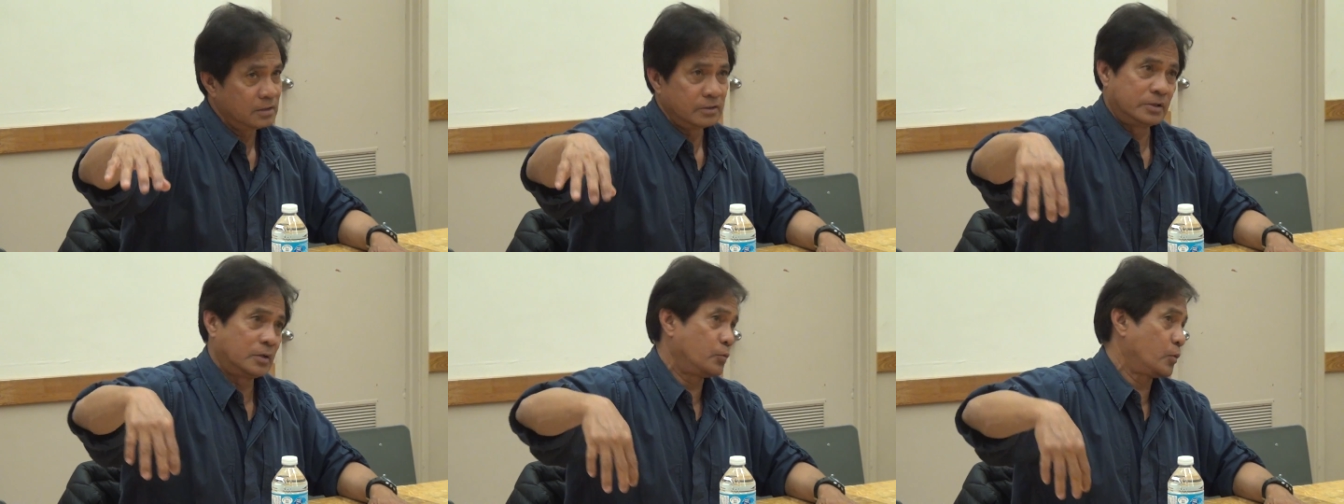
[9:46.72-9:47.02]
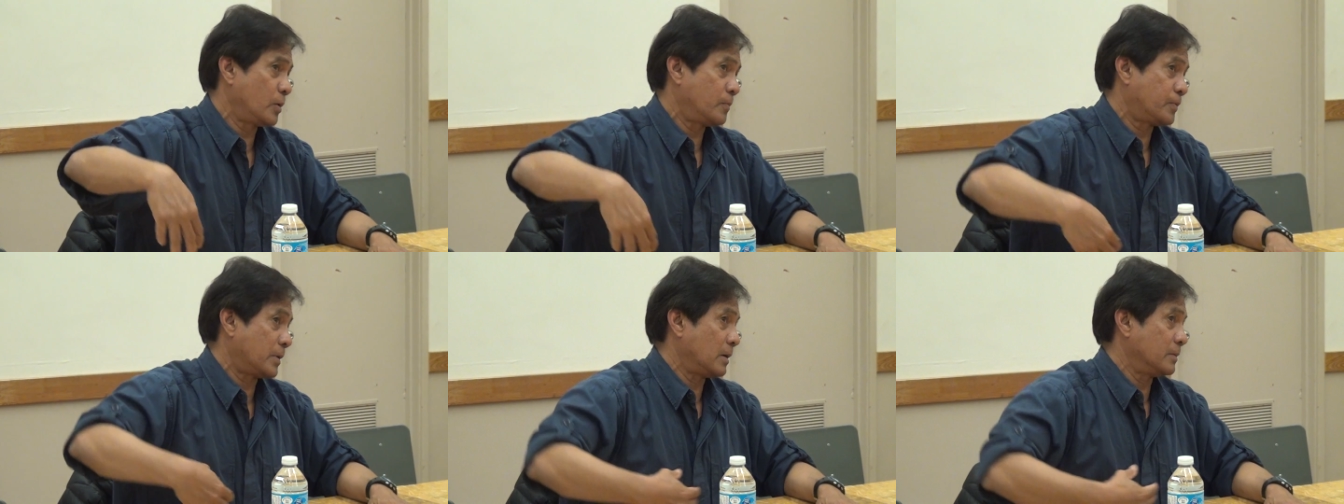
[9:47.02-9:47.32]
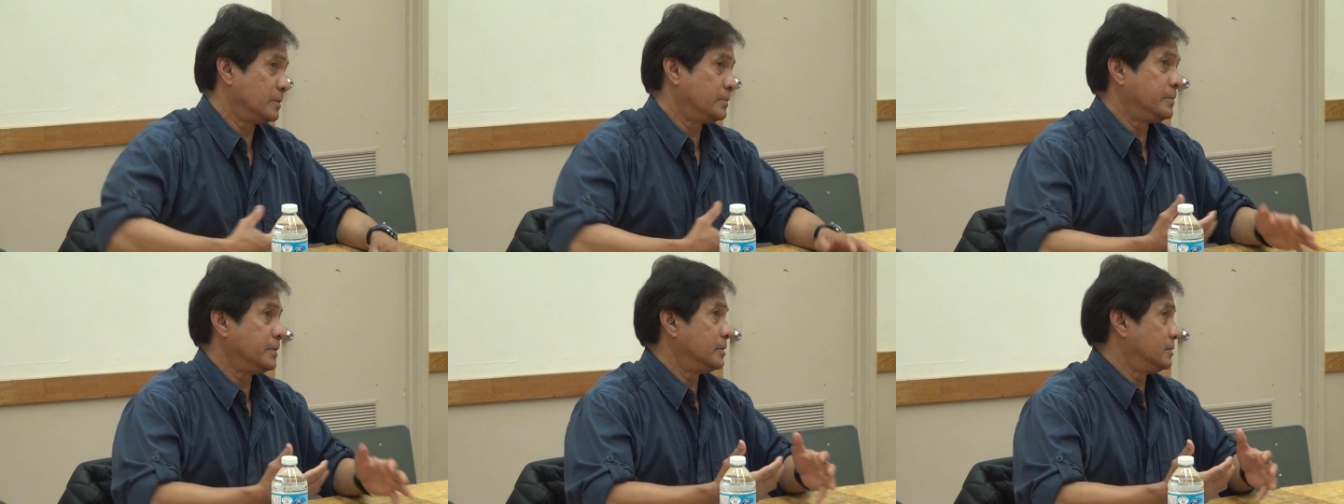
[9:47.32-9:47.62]
there will
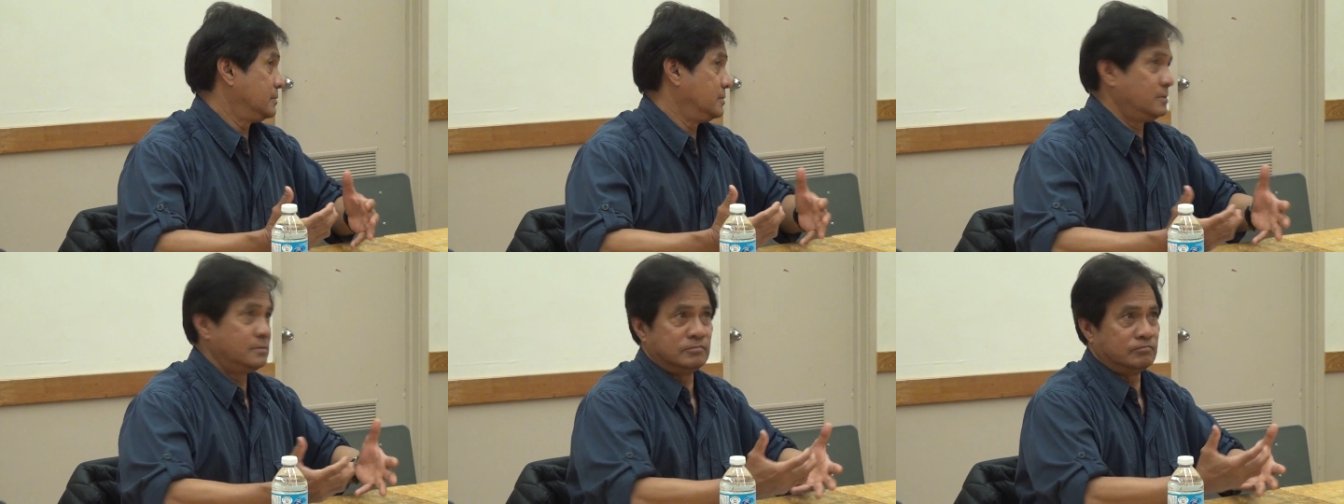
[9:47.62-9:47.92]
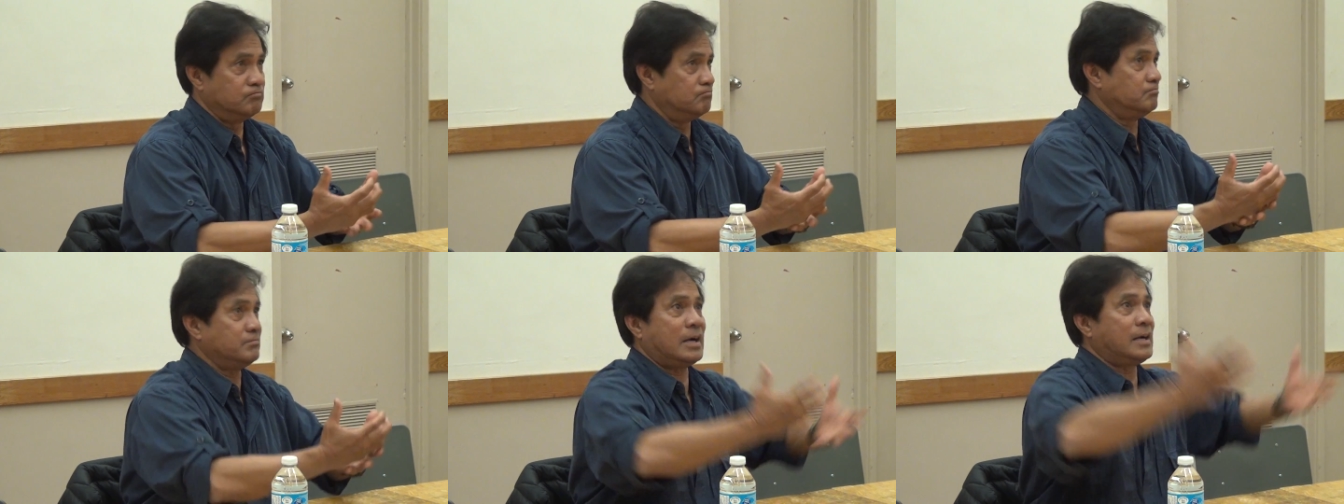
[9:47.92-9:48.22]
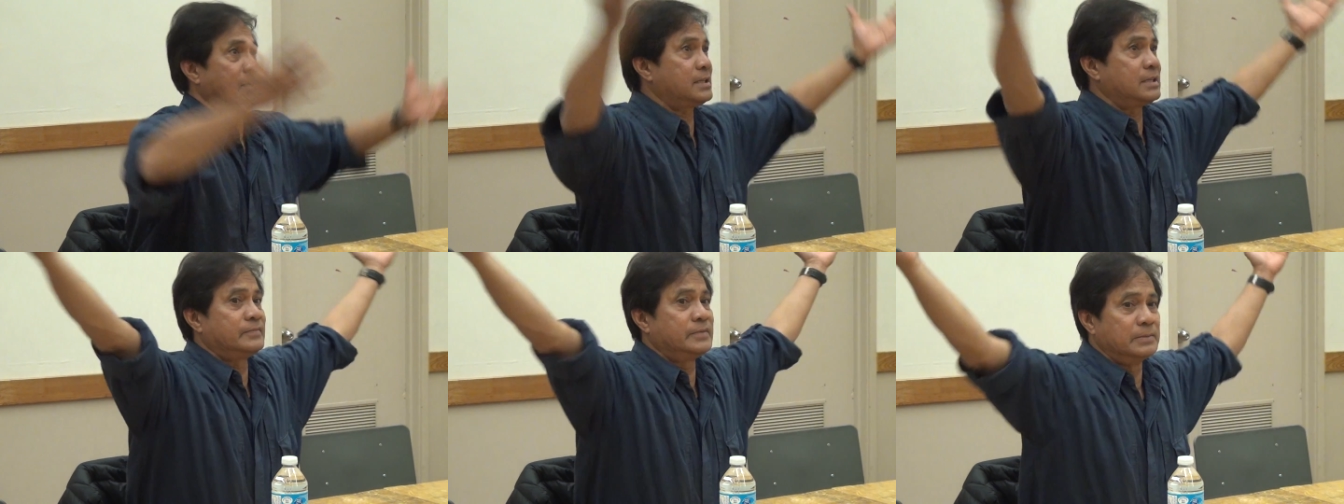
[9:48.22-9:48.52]
probably be
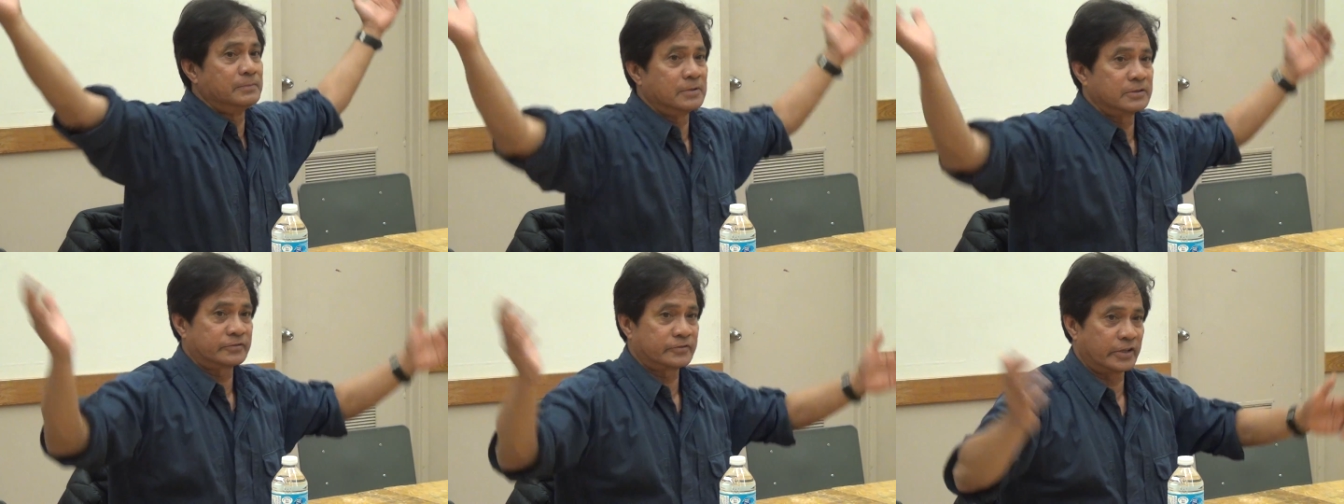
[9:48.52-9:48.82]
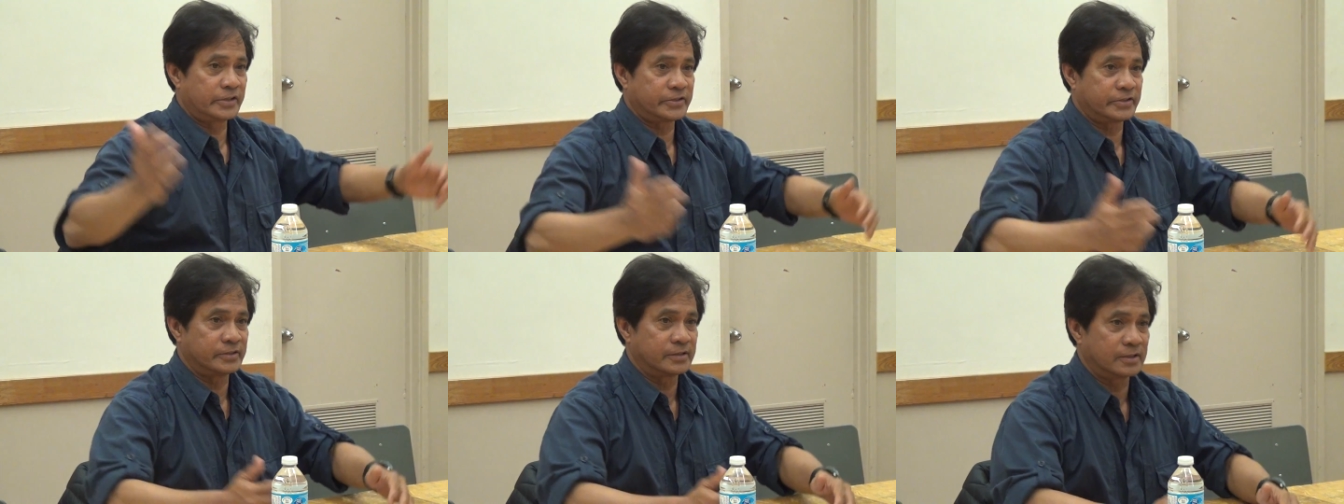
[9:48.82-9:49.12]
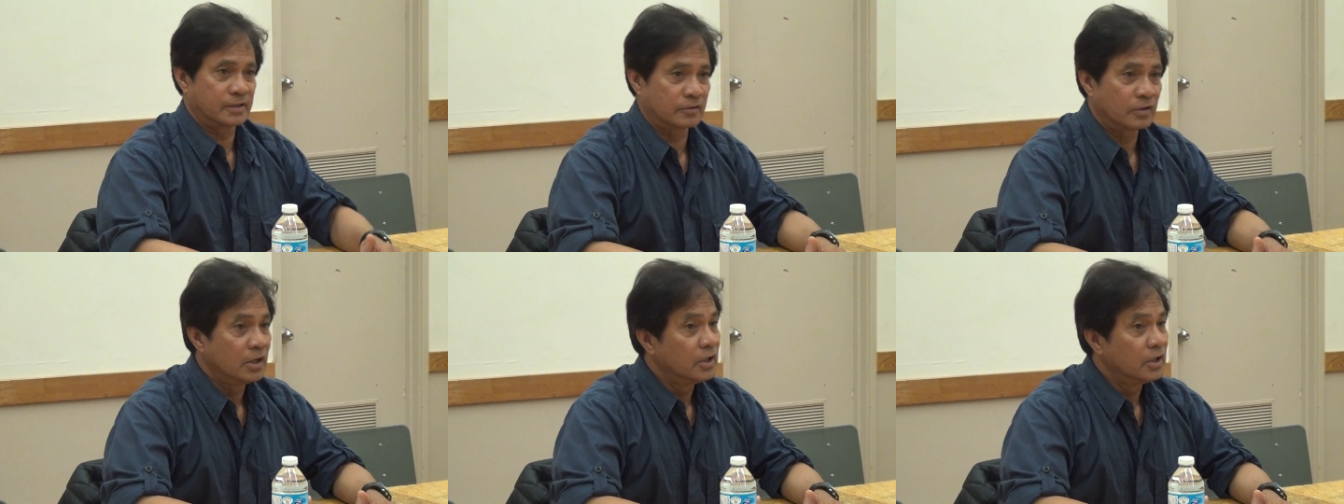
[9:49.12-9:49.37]
massive demonstrations.